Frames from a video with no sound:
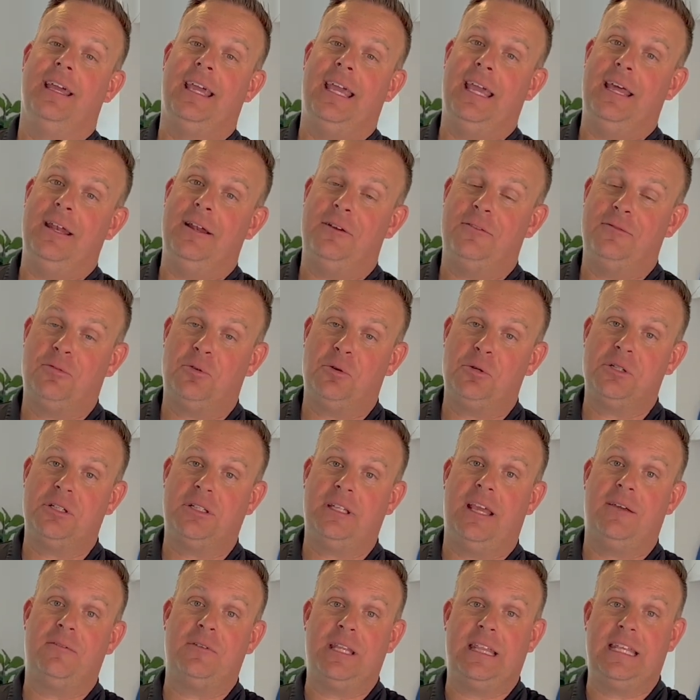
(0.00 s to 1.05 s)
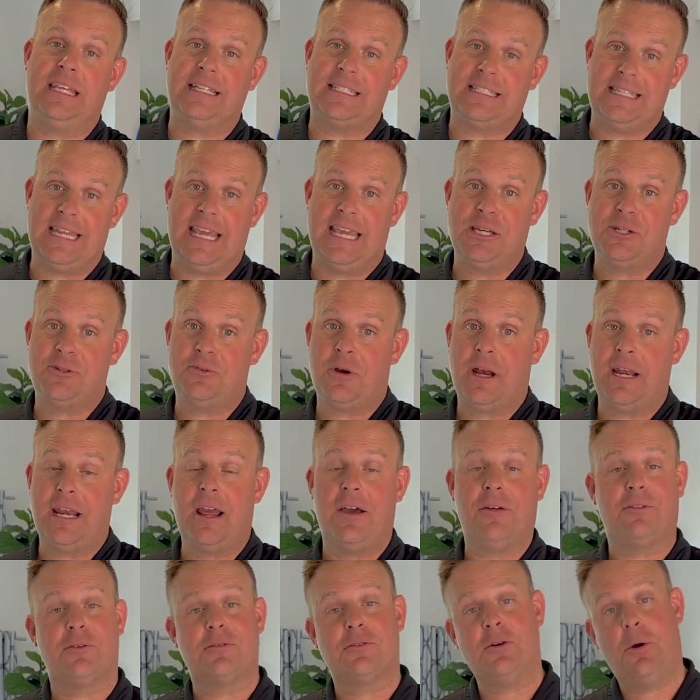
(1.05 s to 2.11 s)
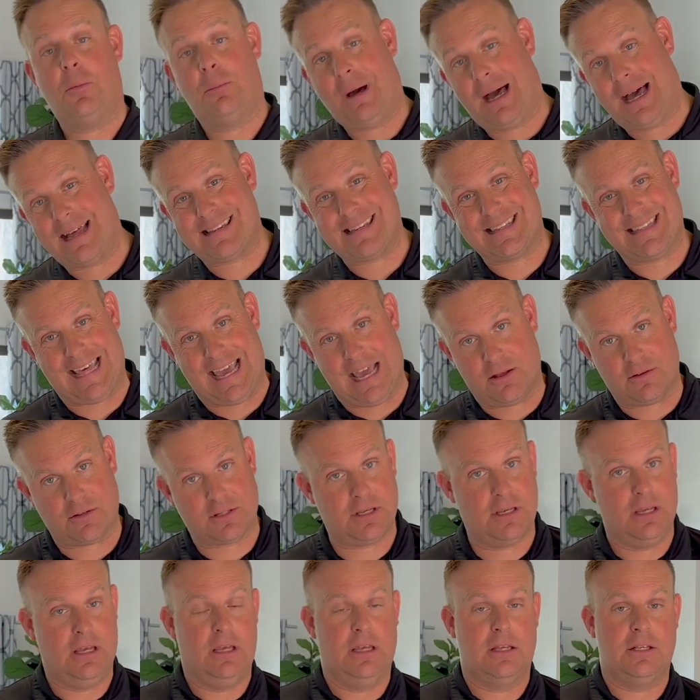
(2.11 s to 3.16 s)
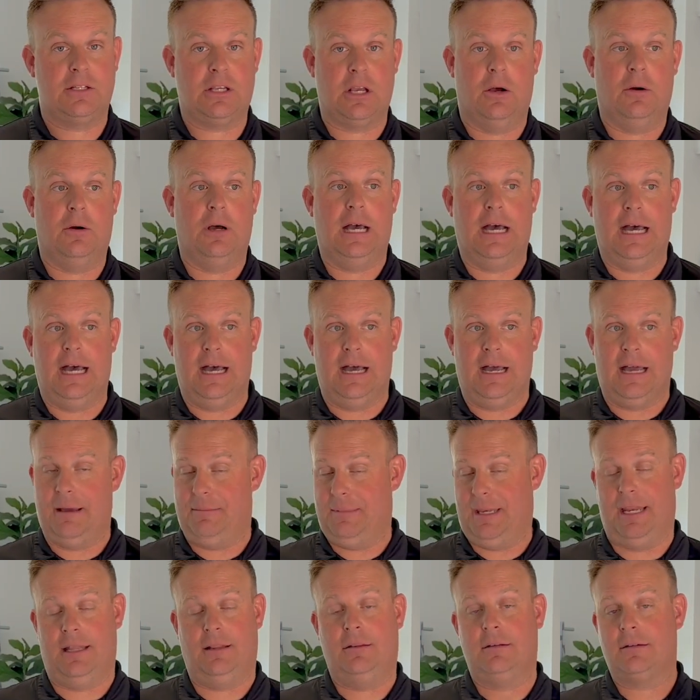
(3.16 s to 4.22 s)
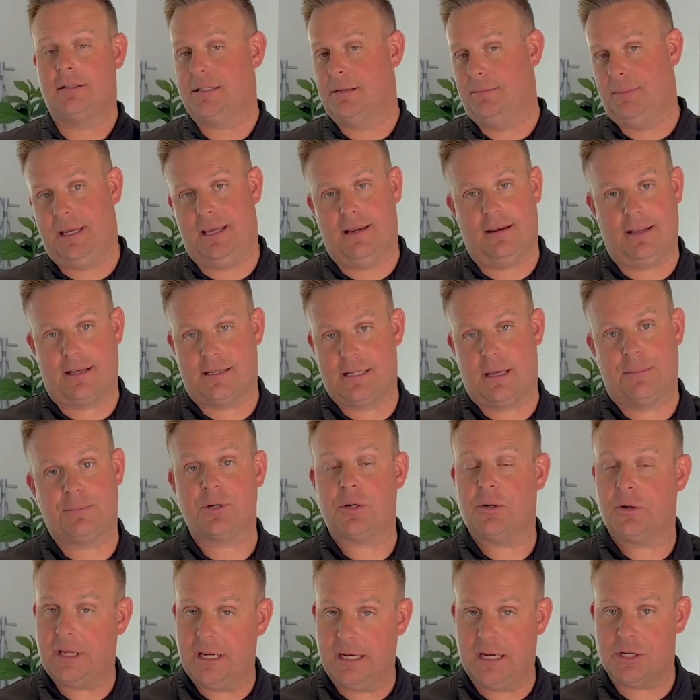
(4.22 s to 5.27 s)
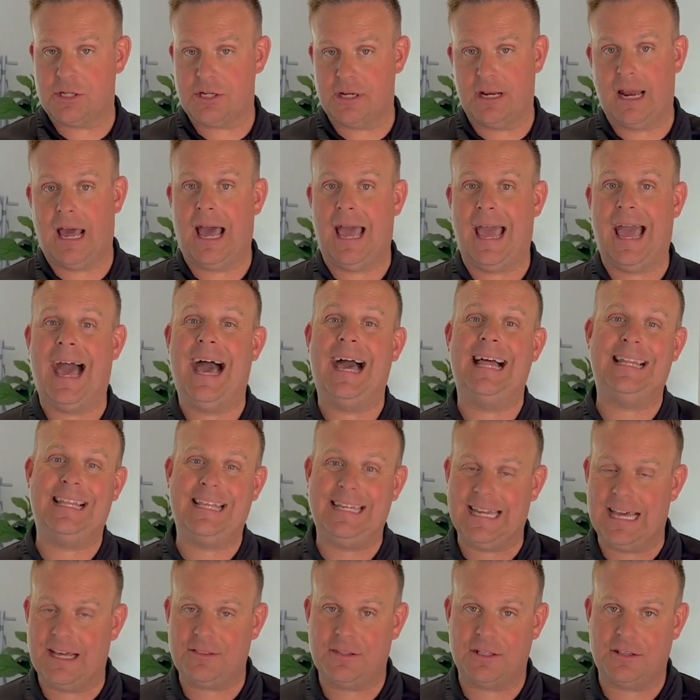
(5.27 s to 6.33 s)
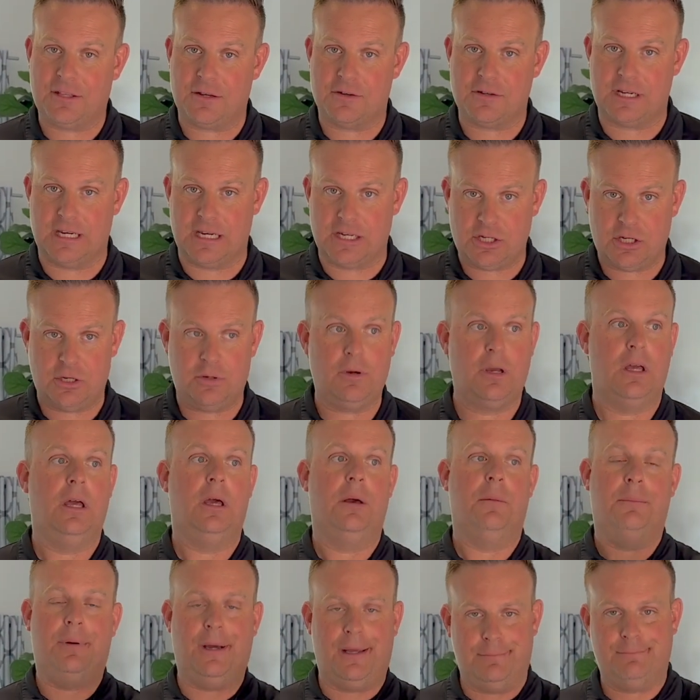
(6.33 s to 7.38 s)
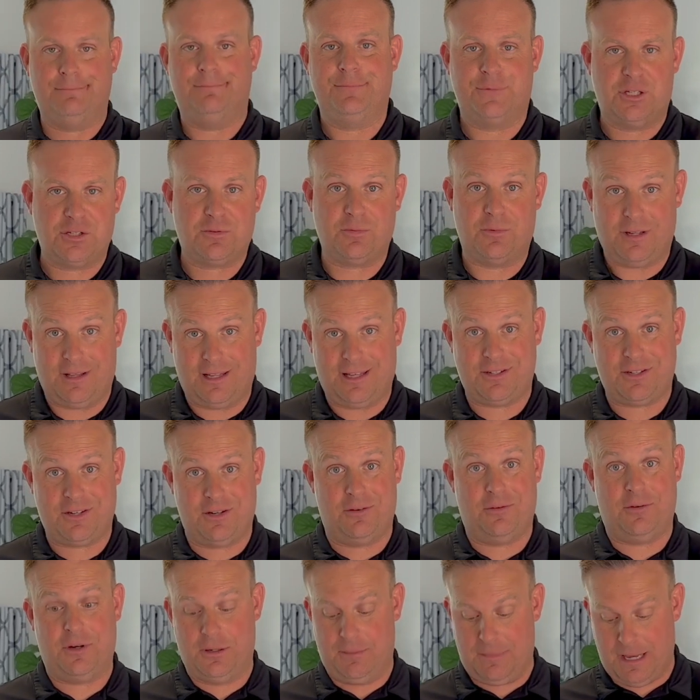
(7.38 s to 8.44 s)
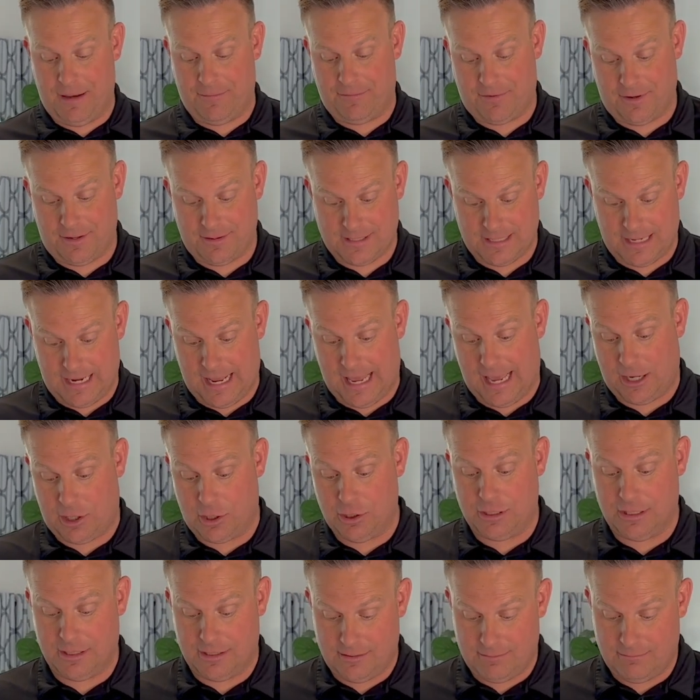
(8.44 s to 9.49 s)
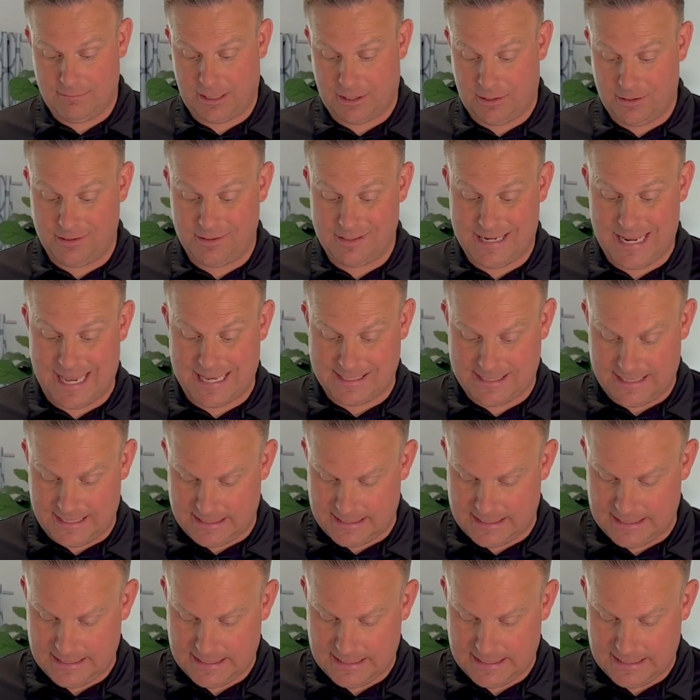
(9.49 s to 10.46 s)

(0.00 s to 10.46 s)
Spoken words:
And unfortunately, everything's staged right now. There's no pots in the house. So, I mean, it looks to be in exceptional condition. I highly doubt that there's an issue, but just want to let you know, wanted to be upfront and said, hey, I couldn't test it.